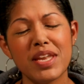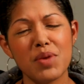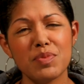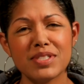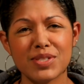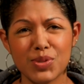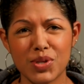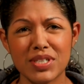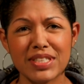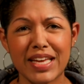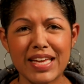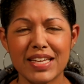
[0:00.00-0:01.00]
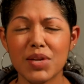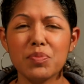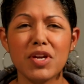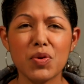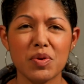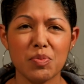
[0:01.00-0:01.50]
mm-hmm. name is Laura Lane, and
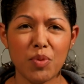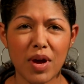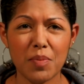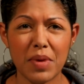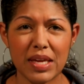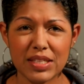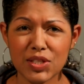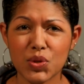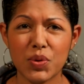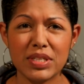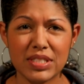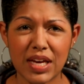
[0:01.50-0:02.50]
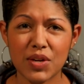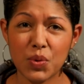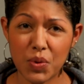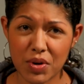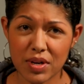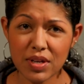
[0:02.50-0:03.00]
I'm here with
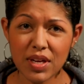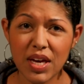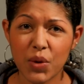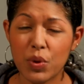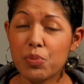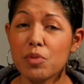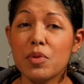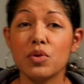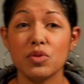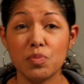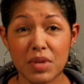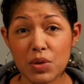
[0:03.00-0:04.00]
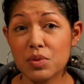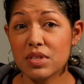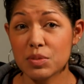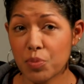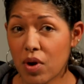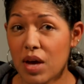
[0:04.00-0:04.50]
BroadbandIllinois.org. We promote
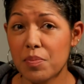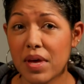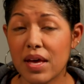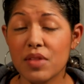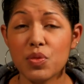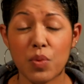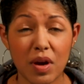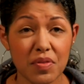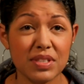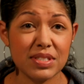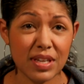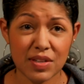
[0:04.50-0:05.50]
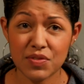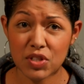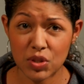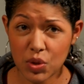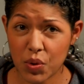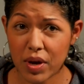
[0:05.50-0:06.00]
ubiquitous broadband throughout the state of
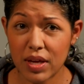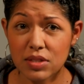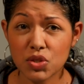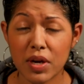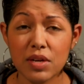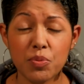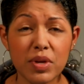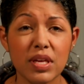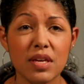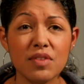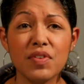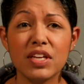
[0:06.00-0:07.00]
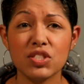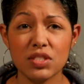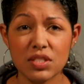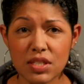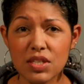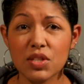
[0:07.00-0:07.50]
Illinois, trying to bring
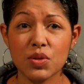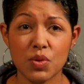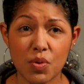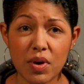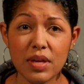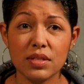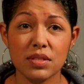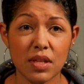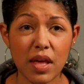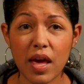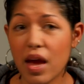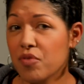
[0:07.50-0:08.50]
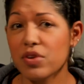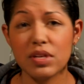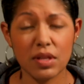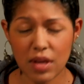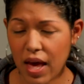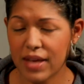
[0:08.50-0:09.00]
innovation to Illinois,
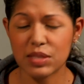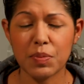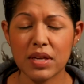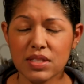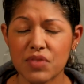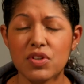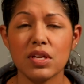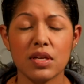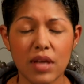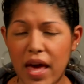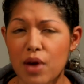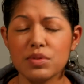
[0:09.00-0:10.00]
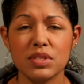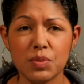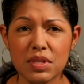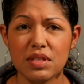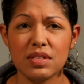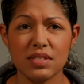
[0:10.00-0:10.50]
every aspect, every county within the